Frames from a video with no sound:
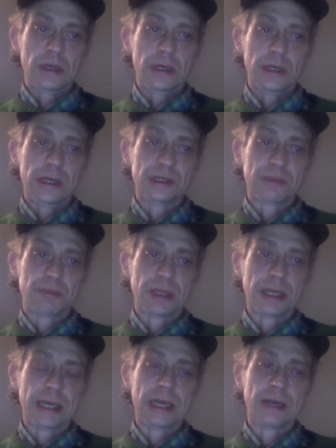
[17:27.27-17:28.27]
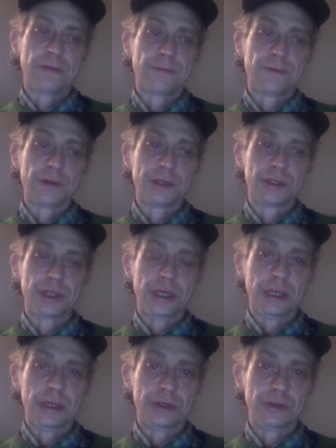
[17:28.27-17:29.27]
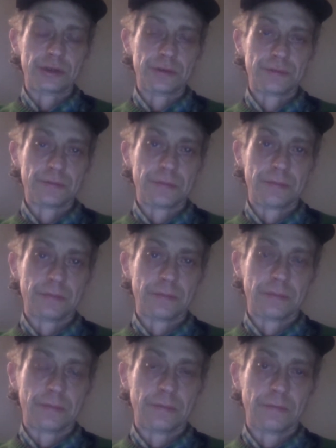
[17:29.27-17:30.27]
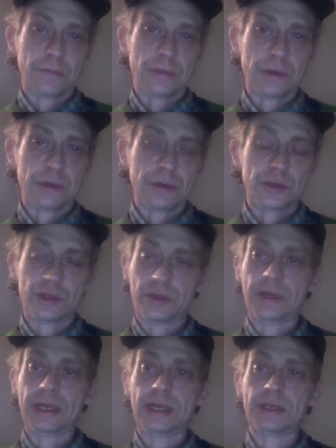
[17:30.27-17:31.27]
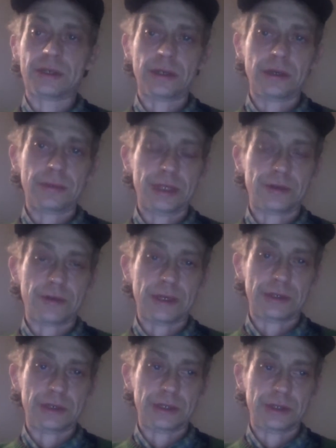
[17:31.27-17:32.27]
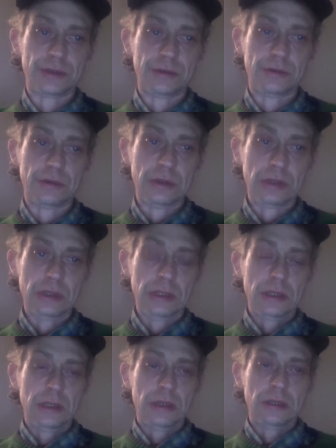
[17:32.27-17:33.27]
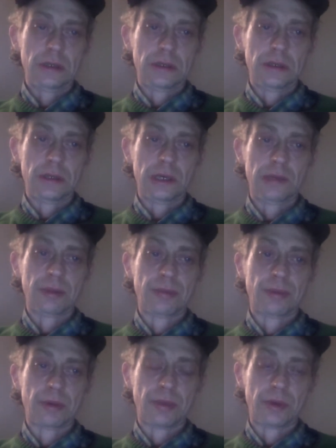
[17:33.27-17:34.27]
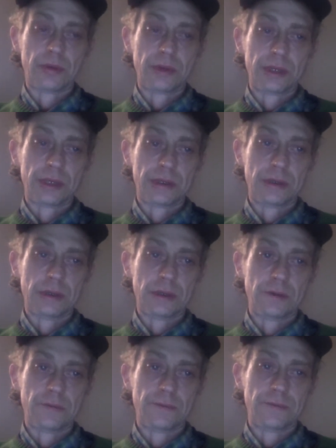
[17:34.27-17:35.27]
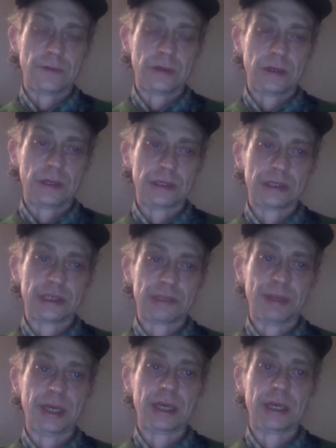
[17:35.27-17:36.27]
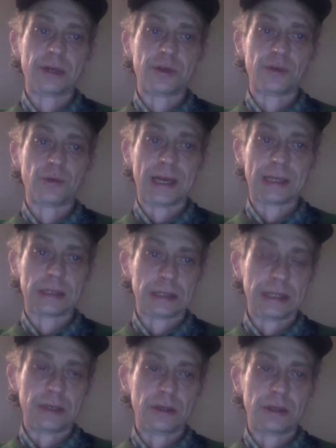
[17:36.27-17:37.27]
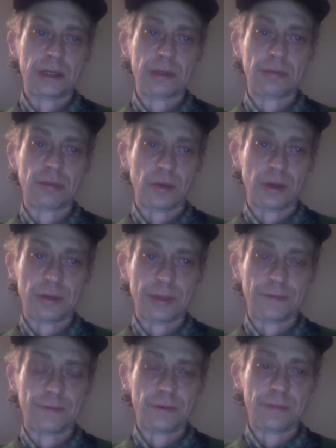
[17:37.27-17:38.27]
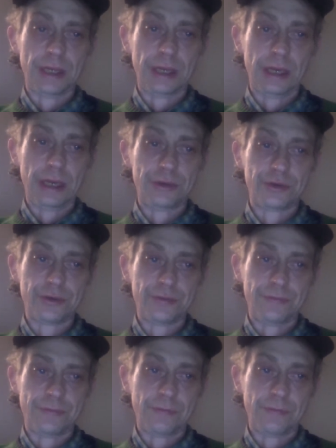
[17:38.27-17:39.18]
is planning for the change. So it is going to be transition. I'm a proponent of spending directly on deployment for mitigation.